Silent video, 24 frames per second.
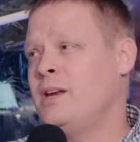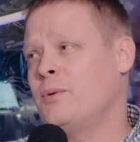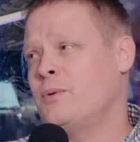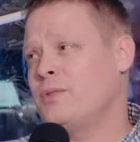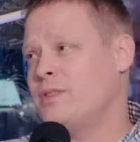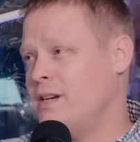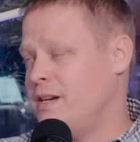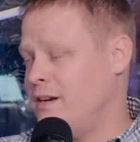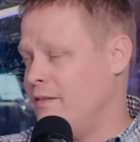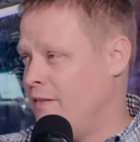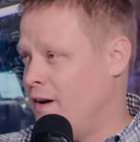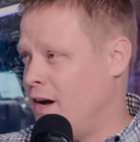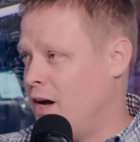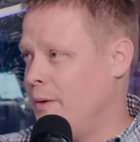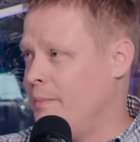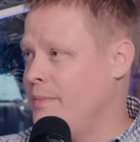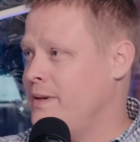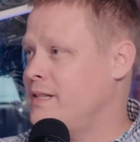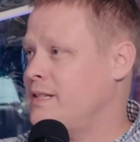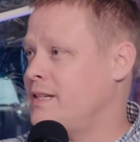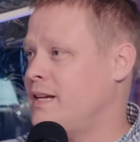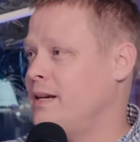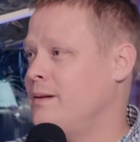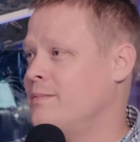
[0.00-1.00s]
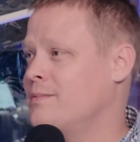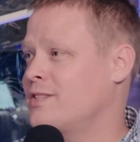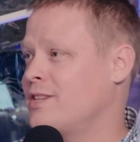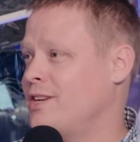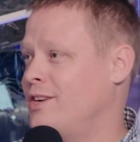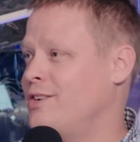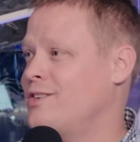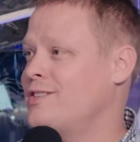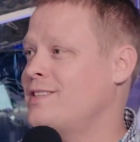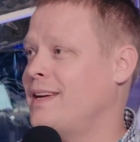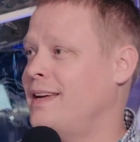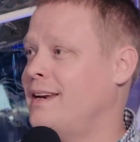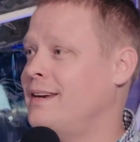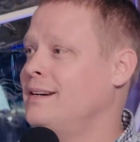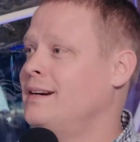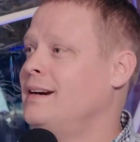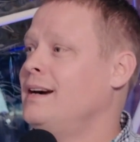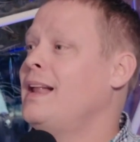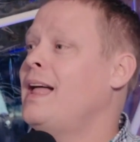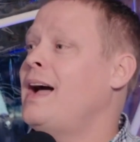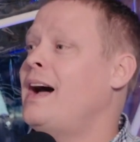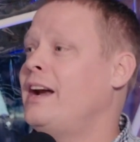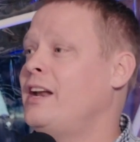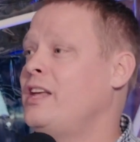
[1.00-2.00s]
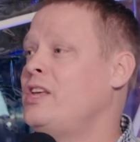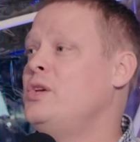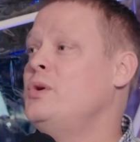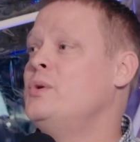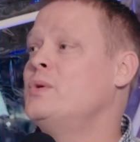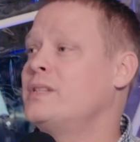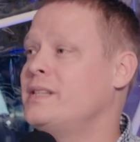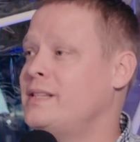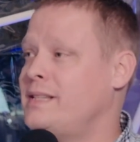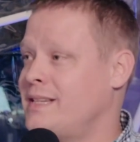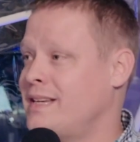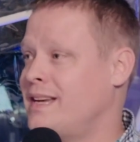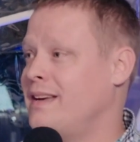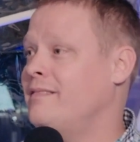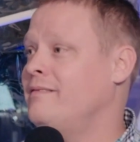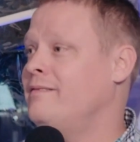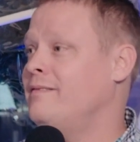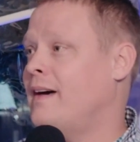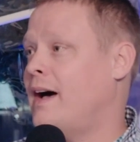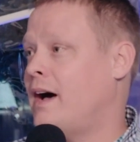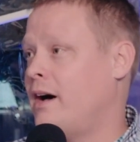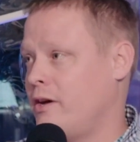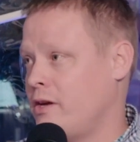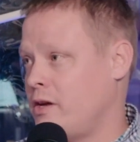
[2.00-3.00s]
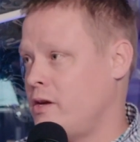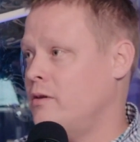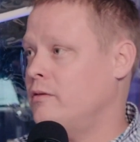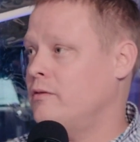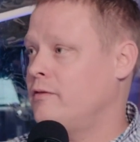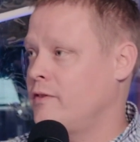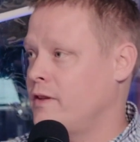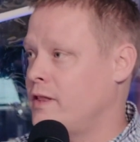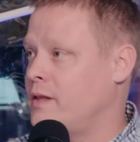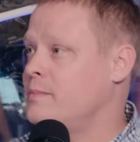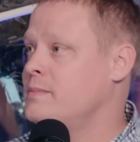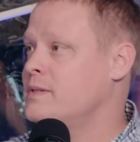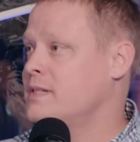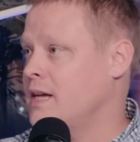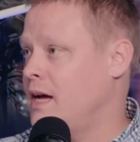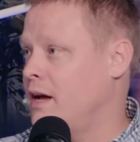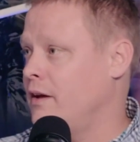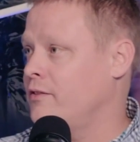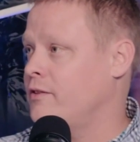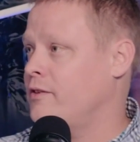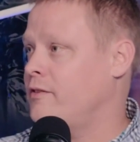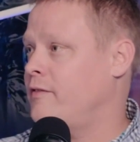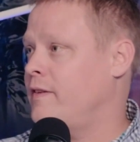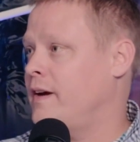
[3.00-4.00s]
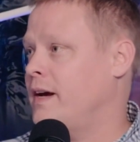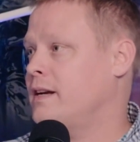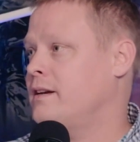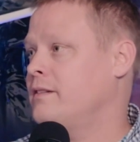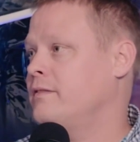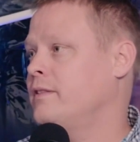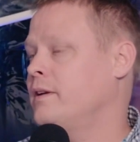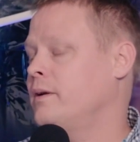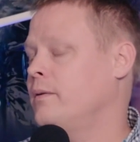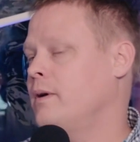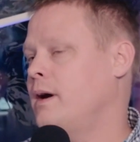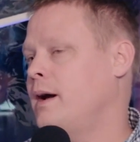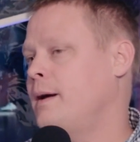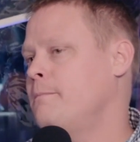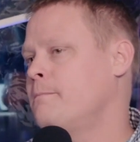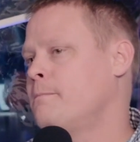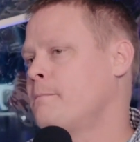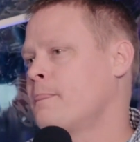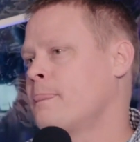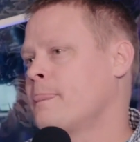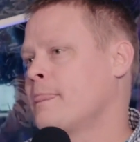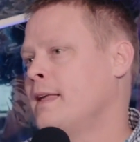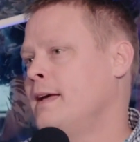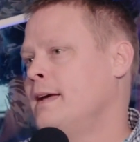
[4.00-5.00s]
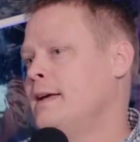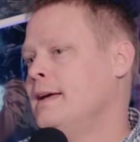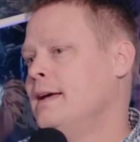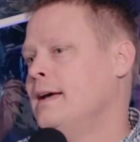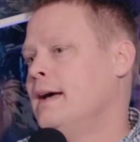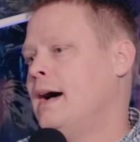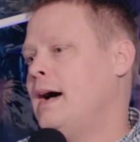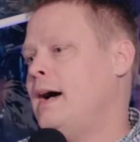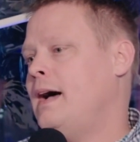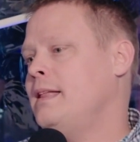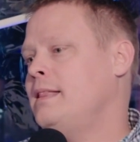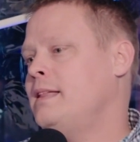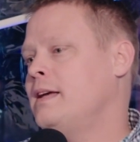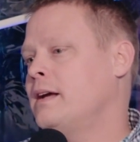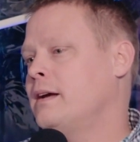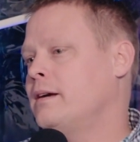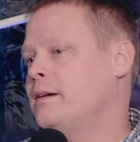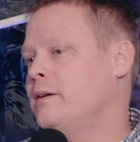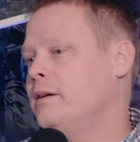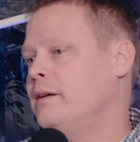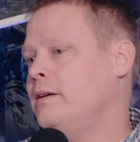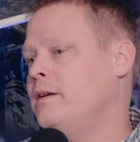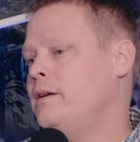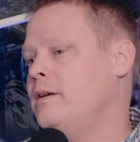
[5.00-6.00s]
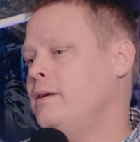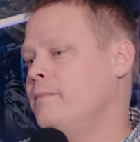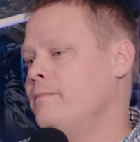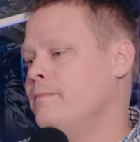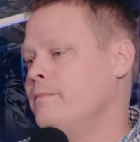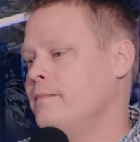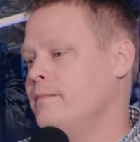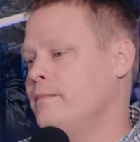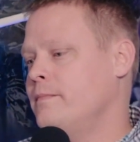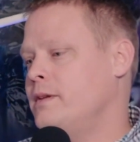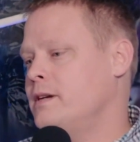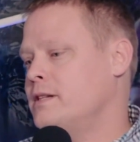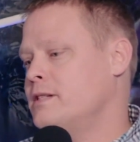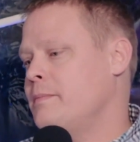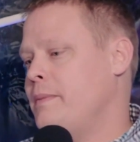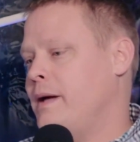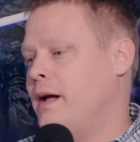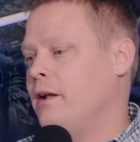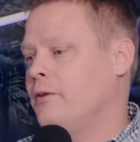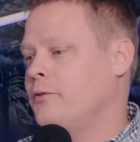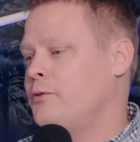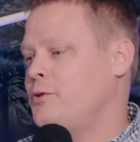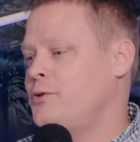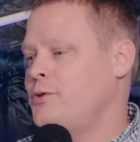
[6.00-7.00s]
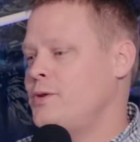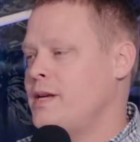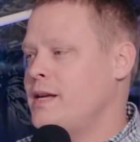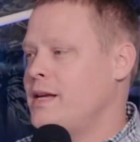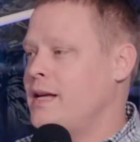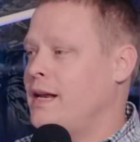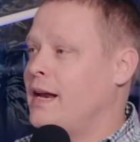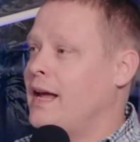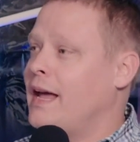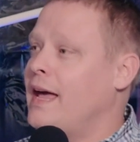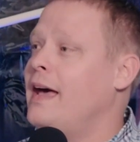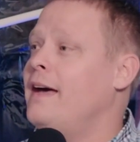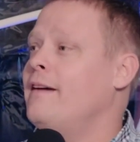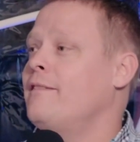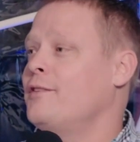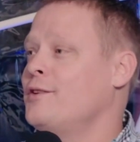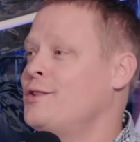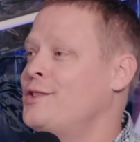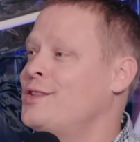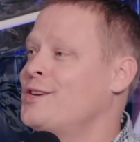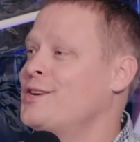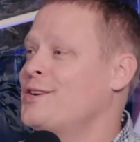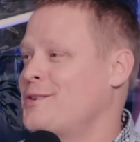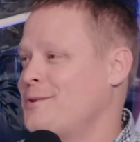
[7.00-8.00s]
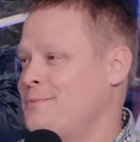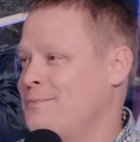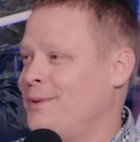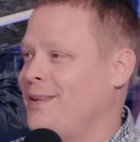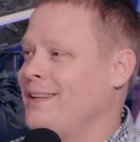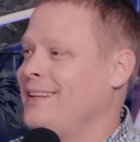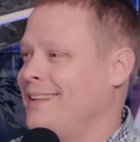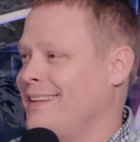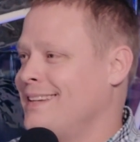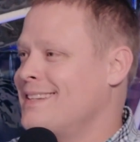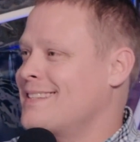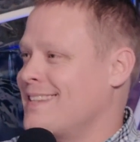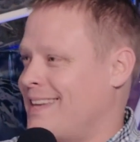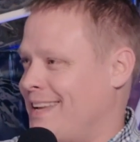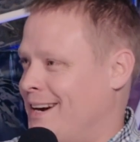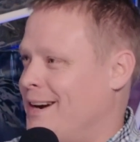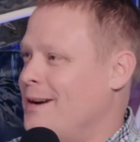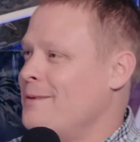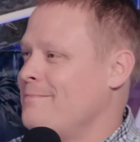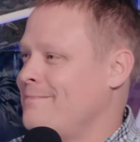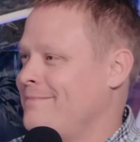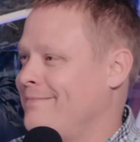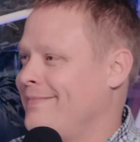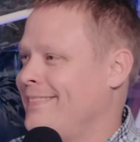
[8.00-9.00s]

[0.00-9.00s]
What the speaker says: Meeting with the development teams to understand how to use it to get value for themselves effectively, right? I think there's a balance between getting everything completely set up